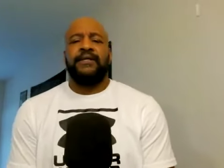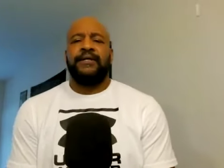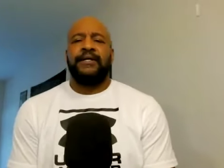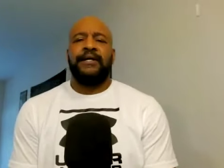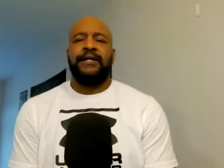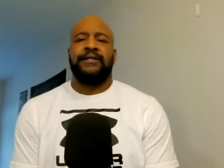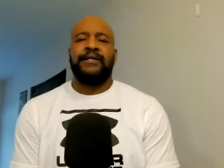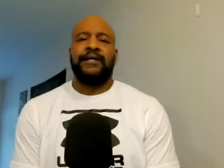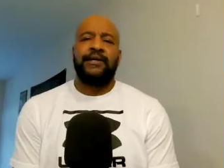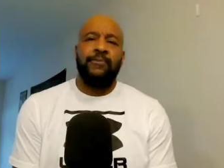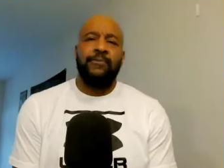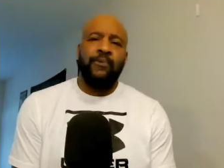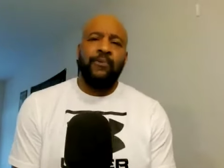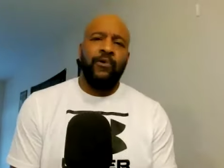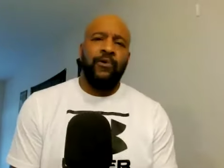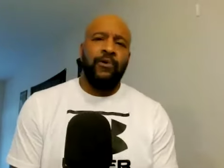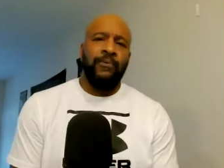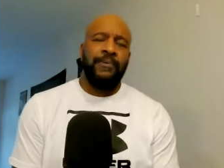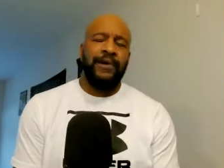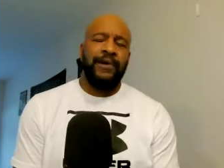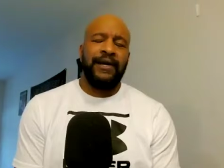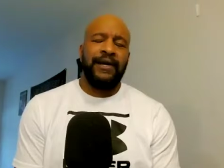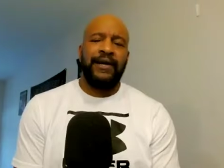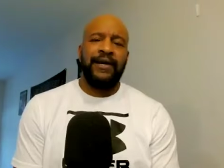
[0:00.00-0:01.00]
I was like, come
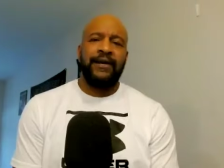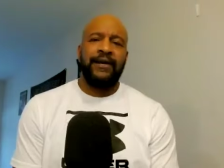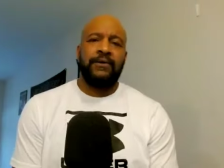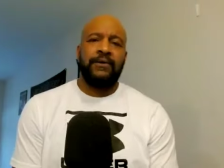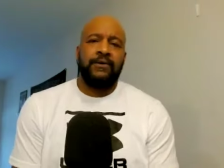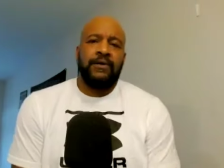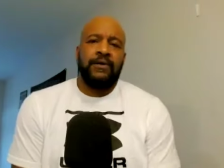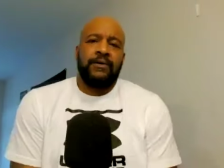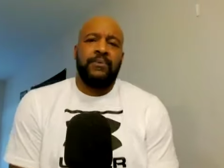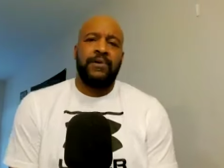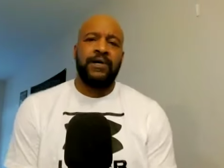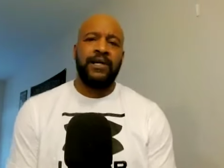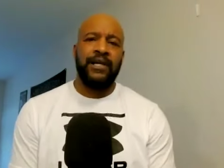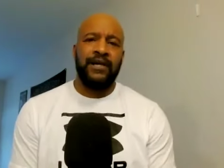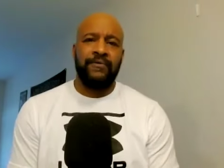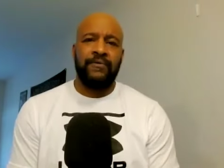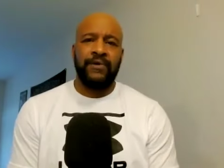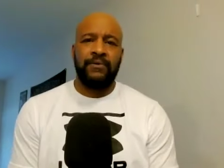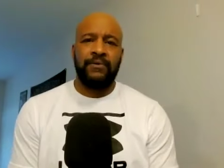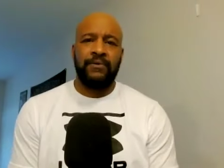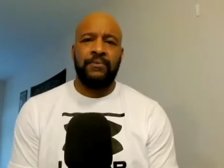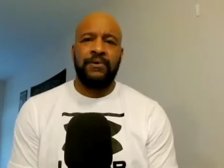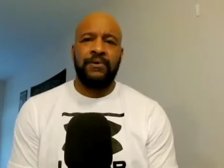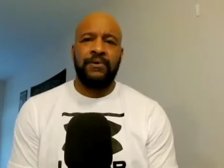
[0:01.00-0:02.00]
on, man.
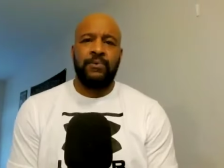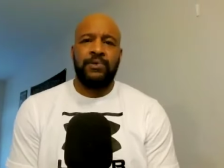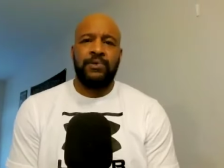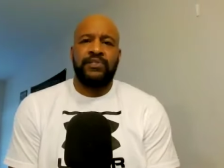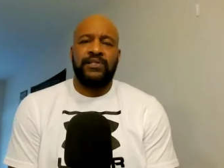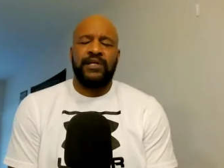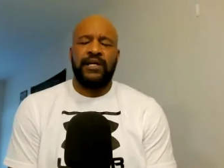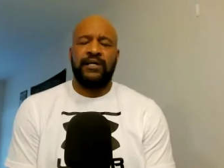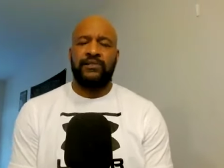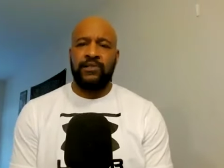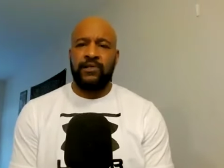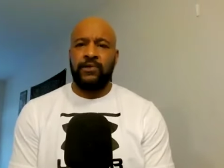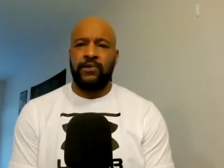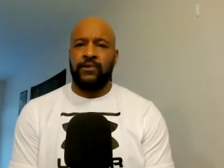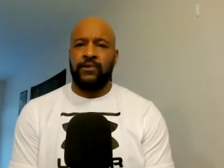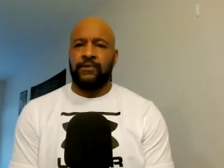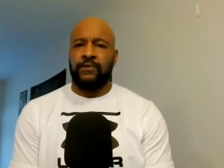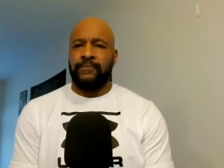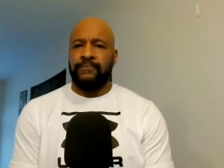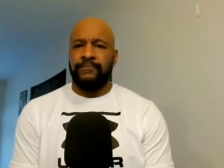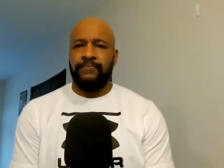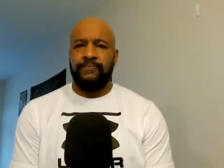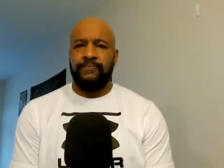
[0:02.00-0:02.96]
Whatever. What, should I do?